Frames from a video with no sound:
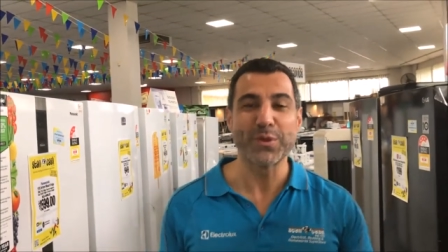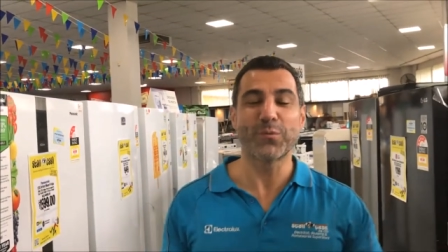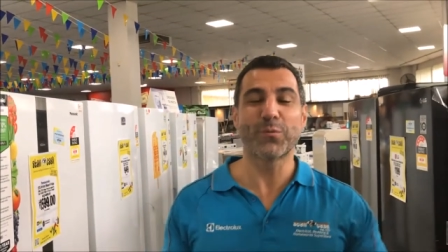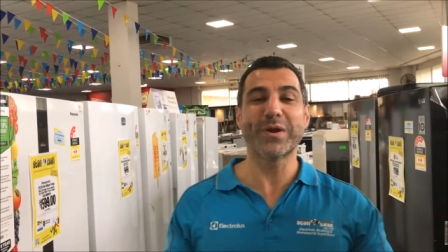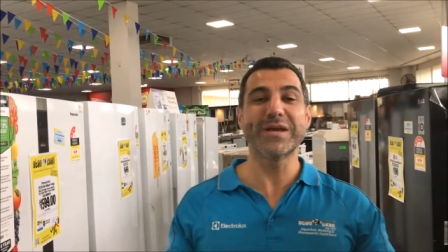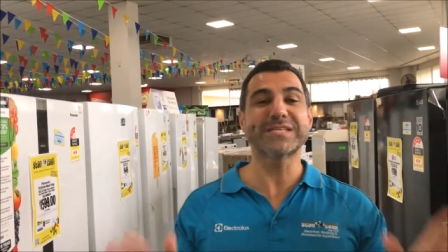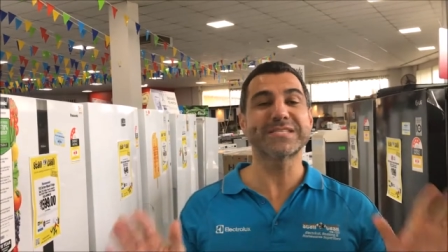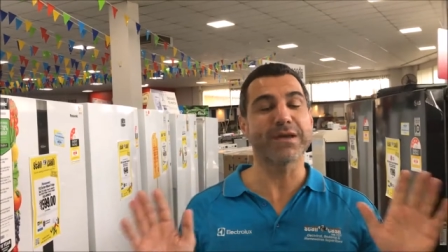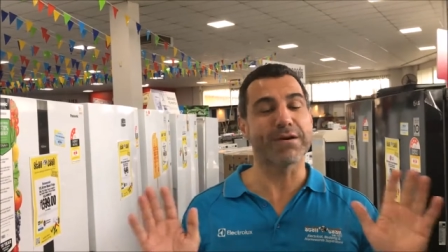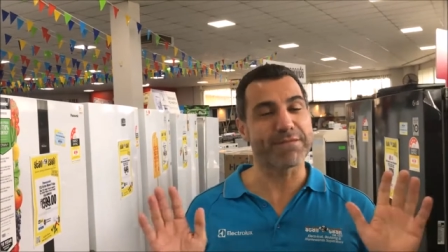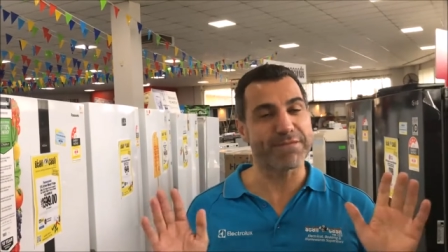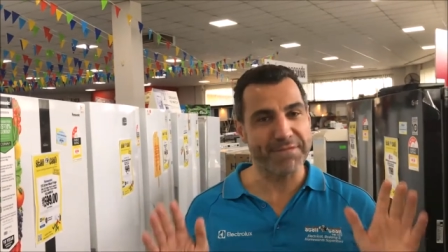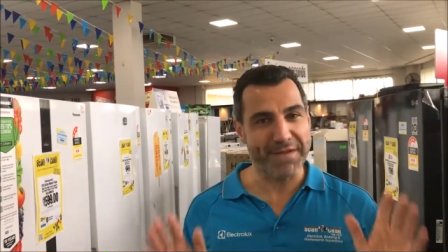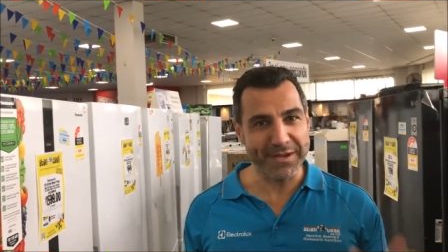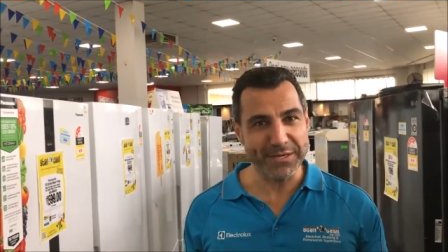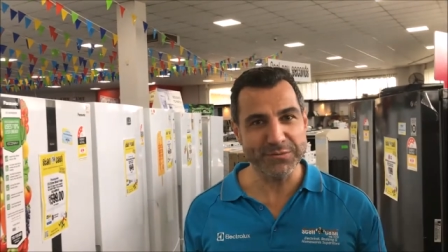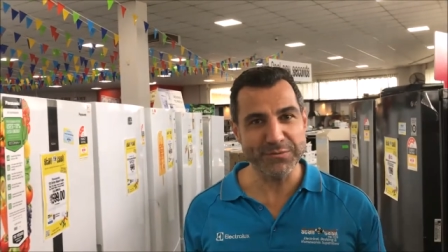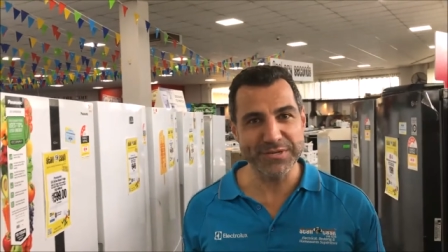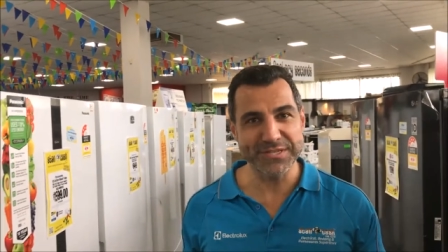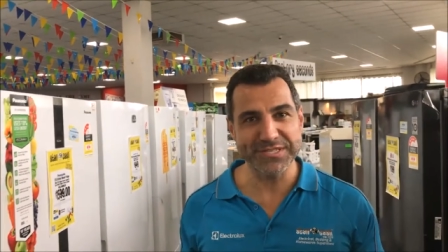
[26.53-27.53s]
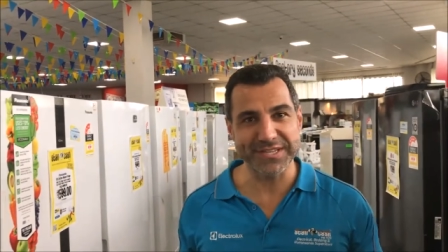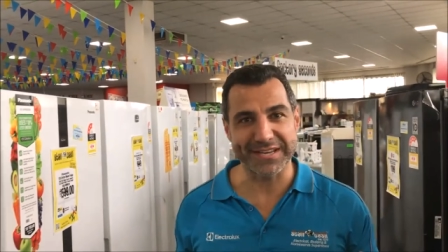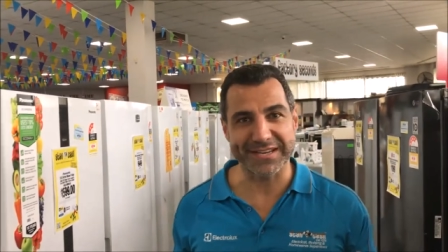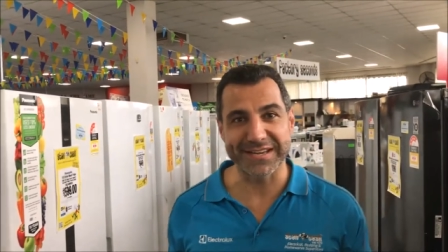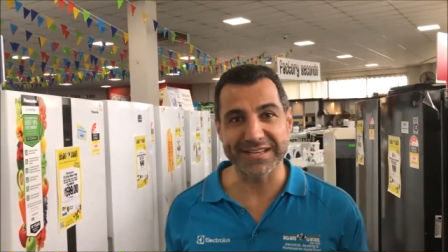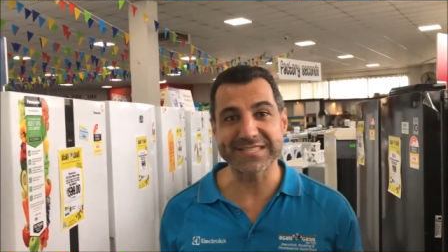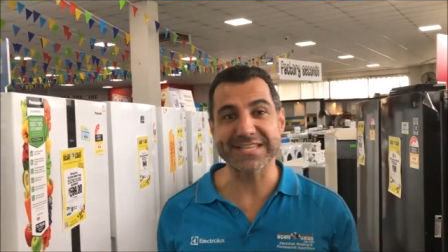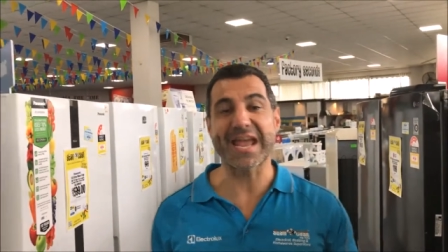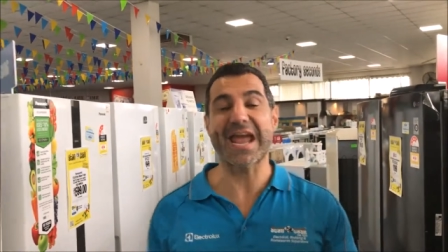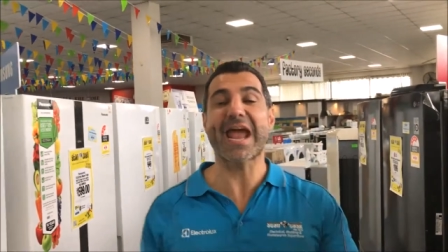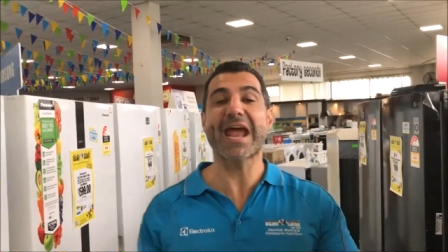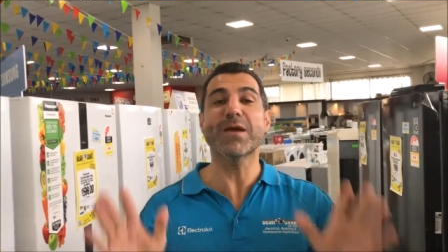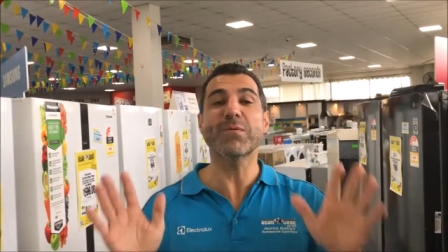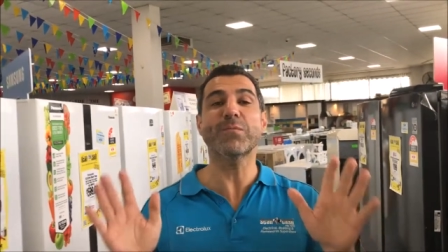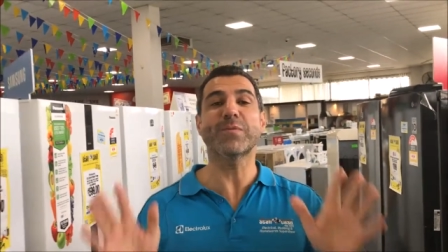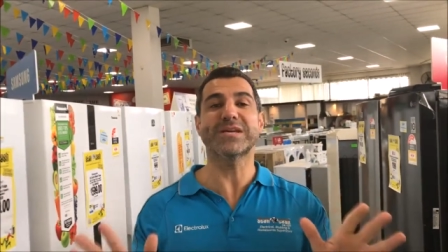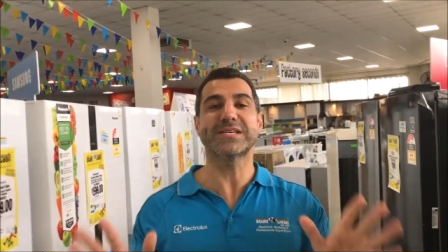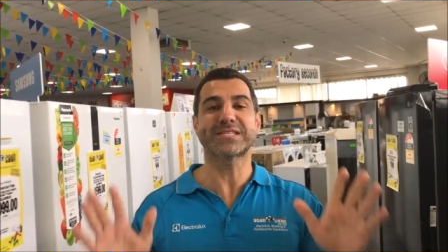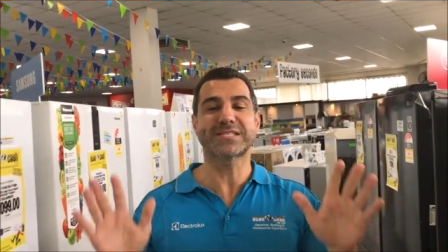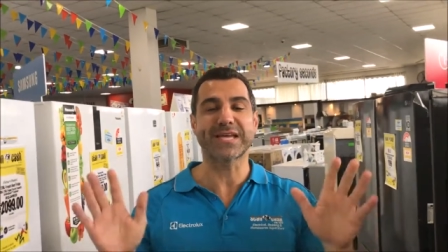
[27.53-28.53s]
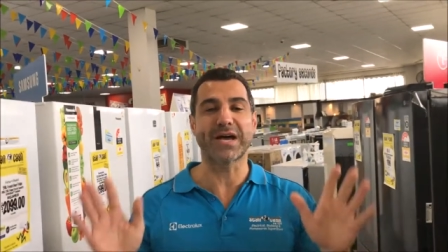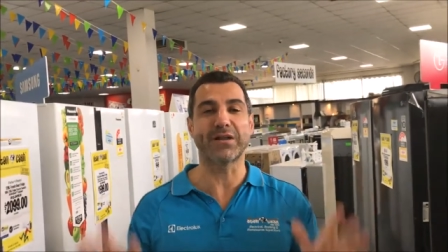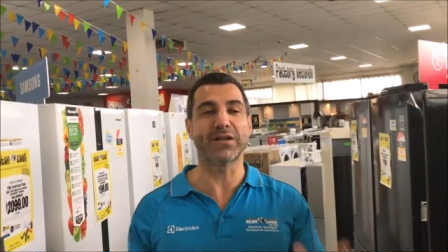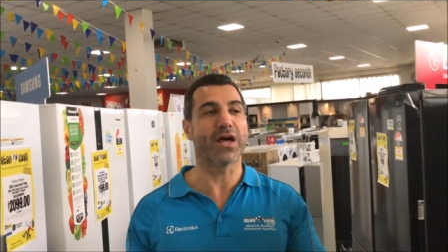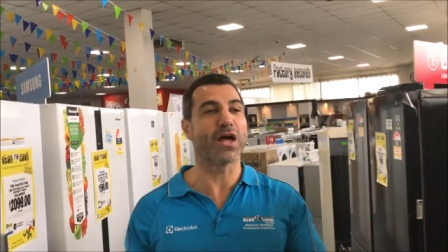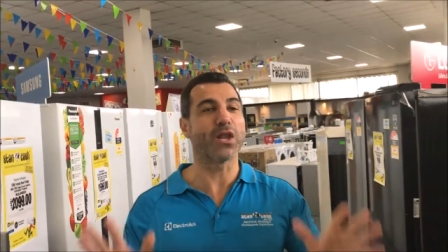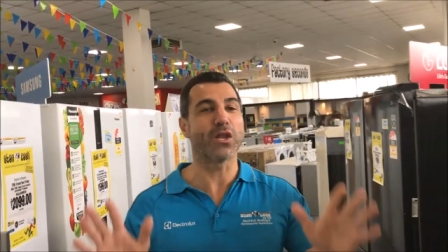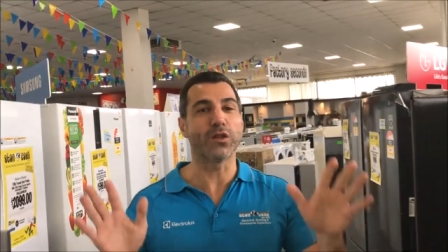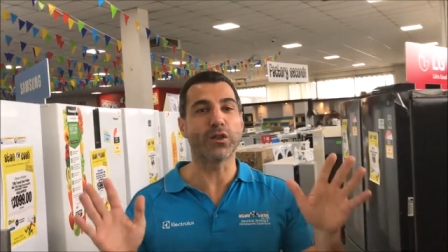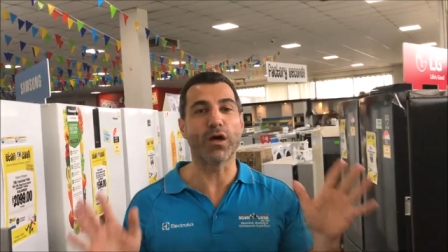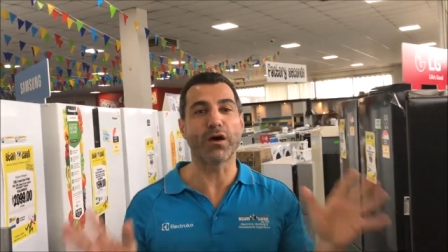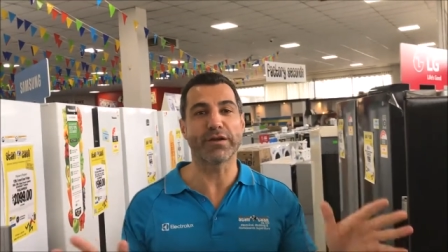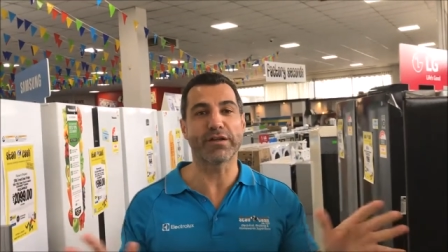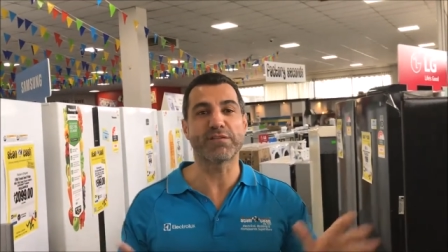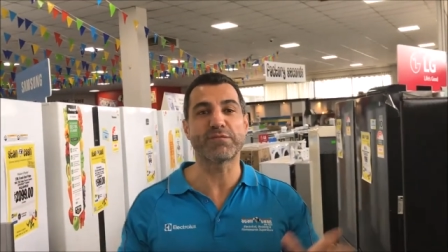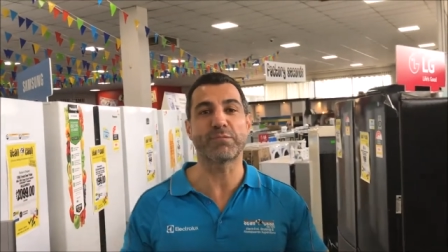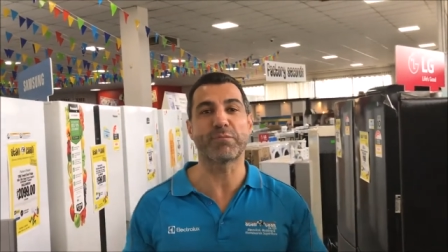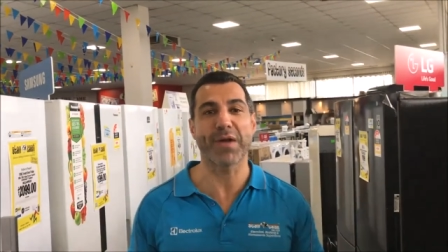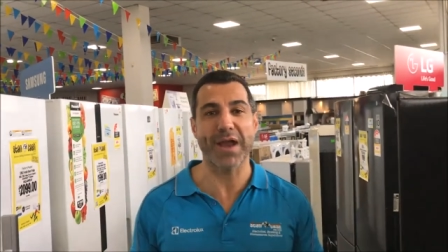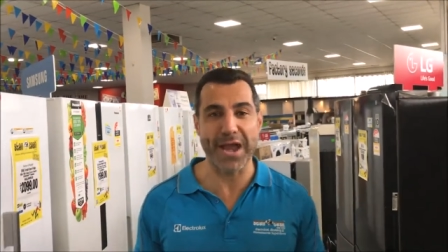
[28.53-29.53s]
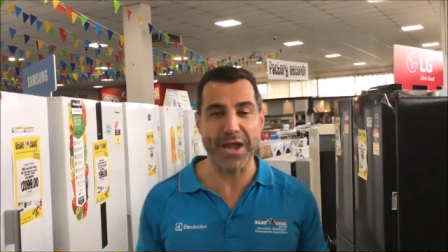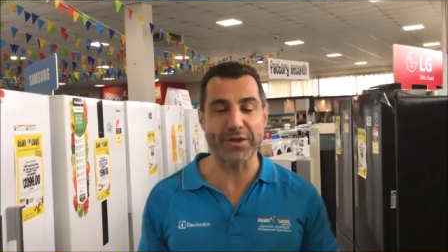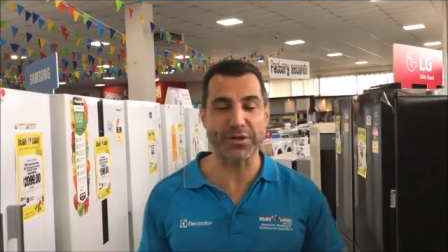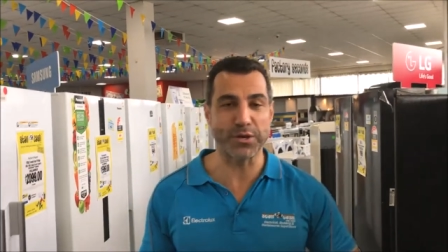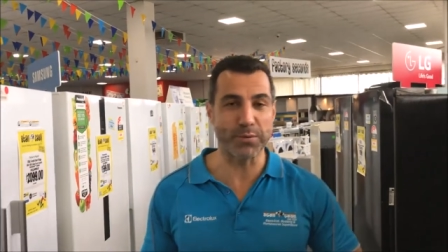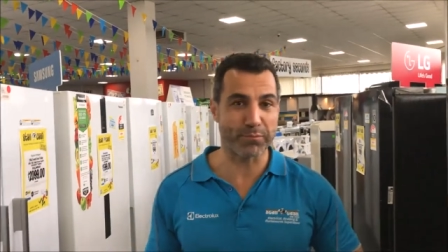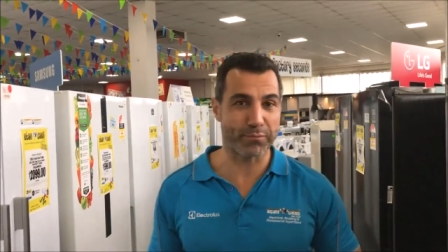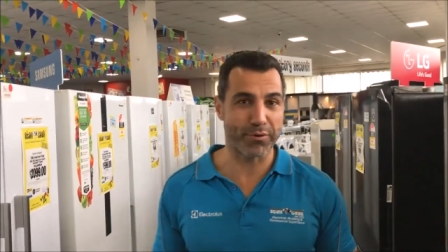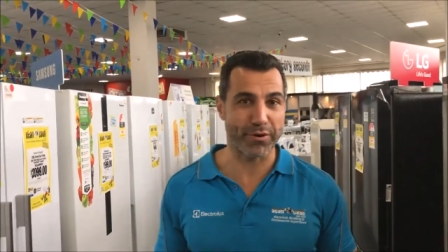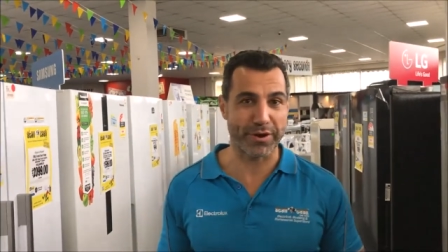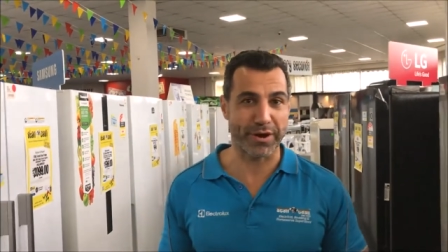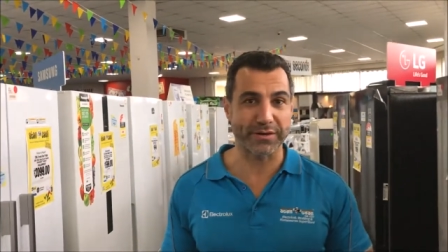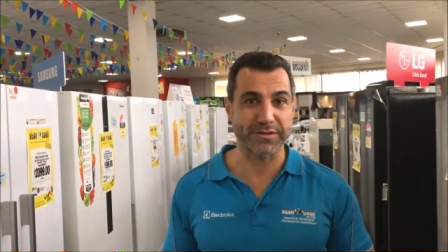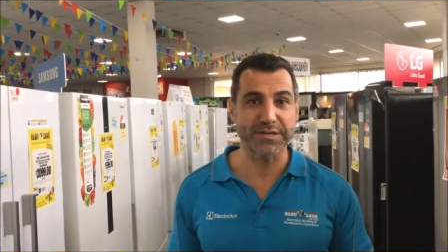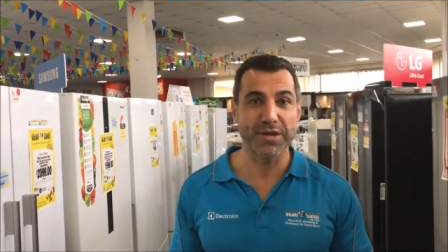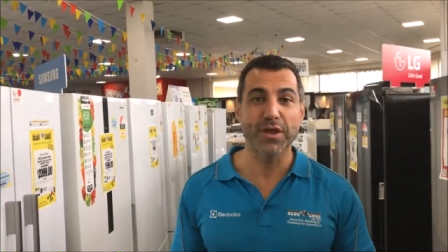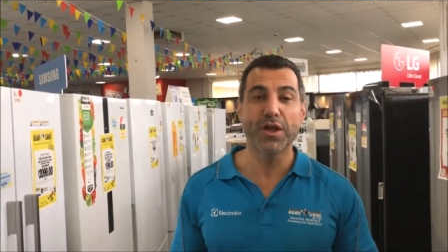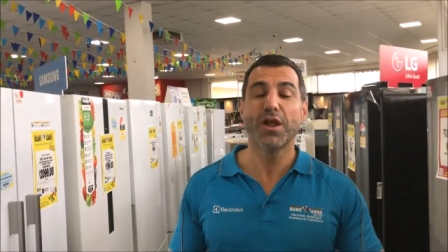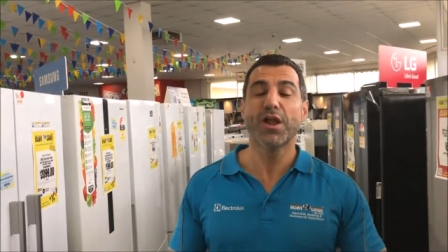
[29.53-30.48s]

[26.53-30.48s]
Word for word: We sell factory seconds and we sell a lot of brand new product.